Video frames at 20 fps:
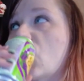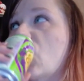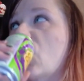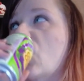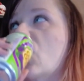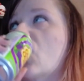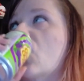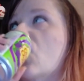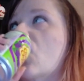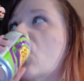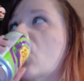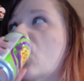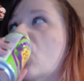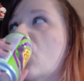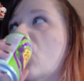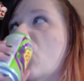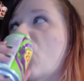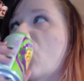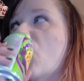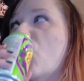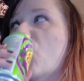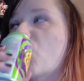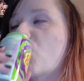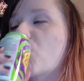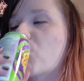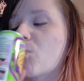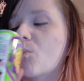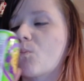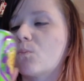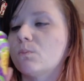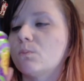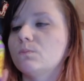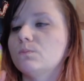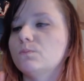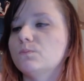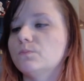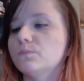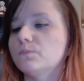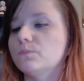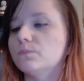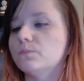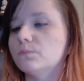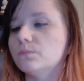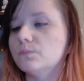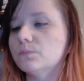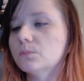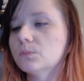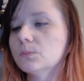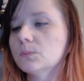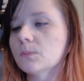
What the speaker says: (silence)